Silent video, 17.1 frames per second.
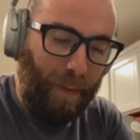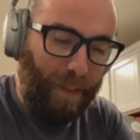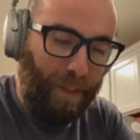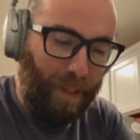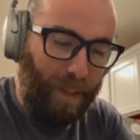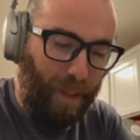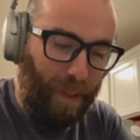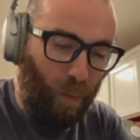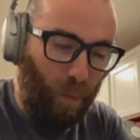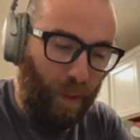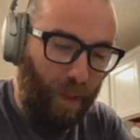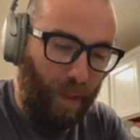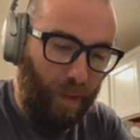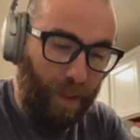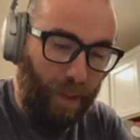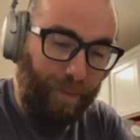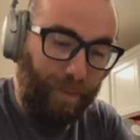let's see what
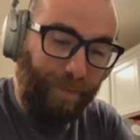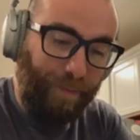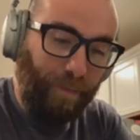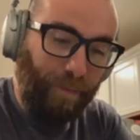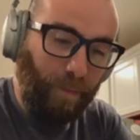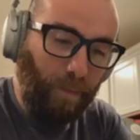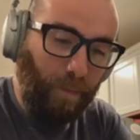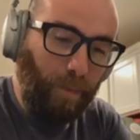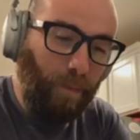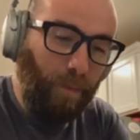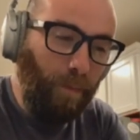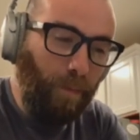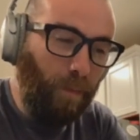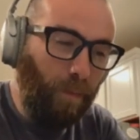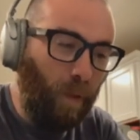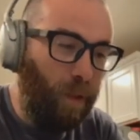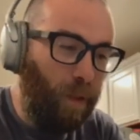else.
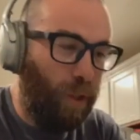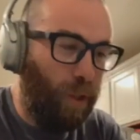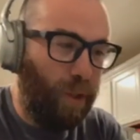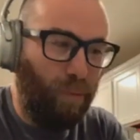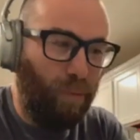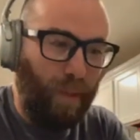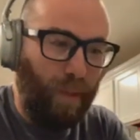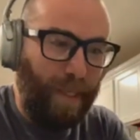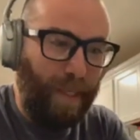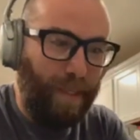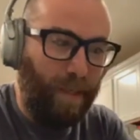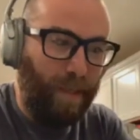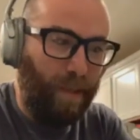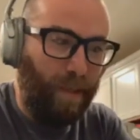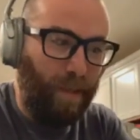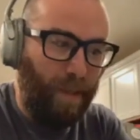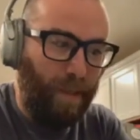Just
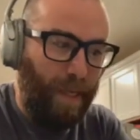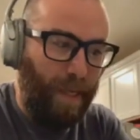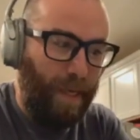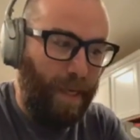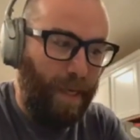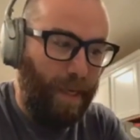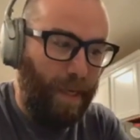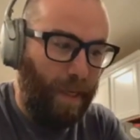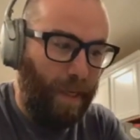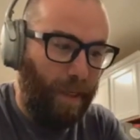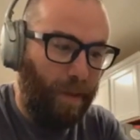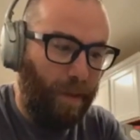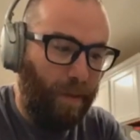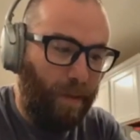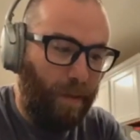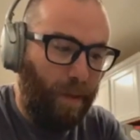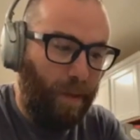released the